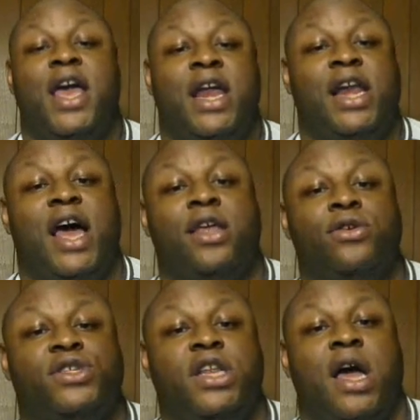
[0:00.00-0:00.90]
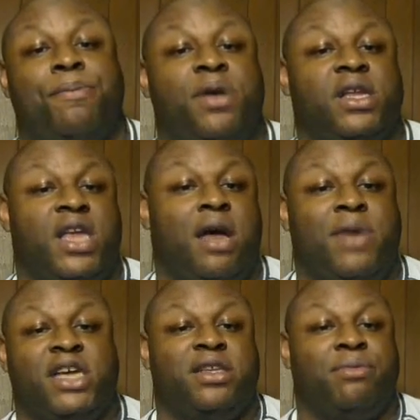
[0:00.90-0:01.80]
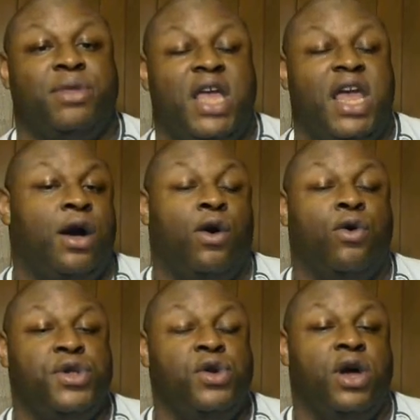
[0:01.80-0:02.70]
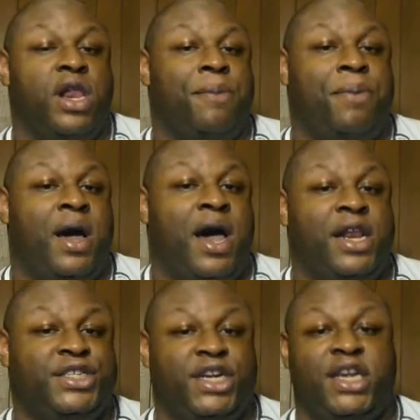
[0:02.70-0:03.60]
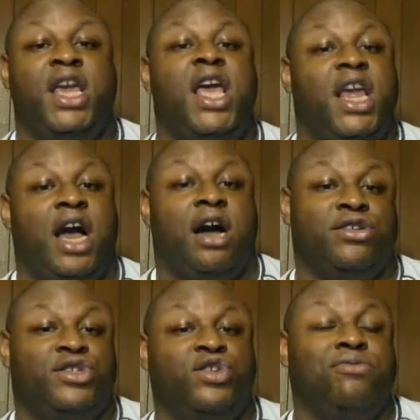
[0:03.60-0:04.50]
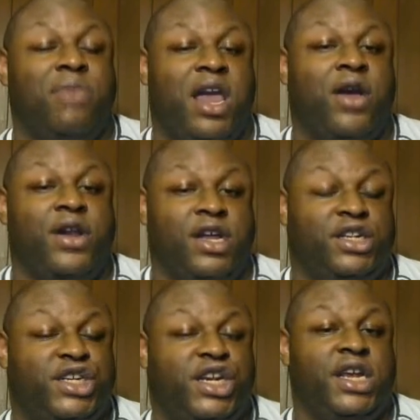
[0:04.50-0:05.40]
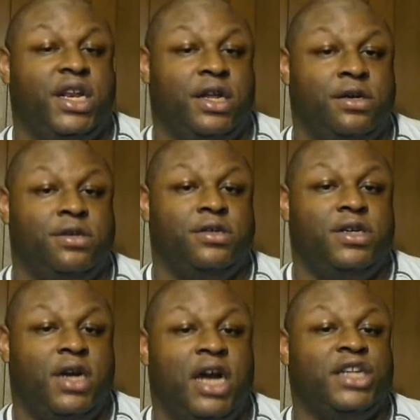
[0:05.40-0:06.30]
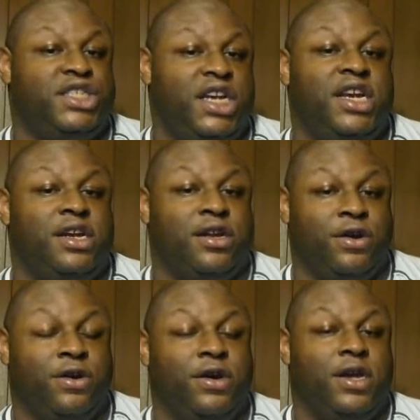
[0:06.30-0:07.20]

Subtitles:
Now you sitting up here talking about some day old you an apology because you married a cheater. A cheater.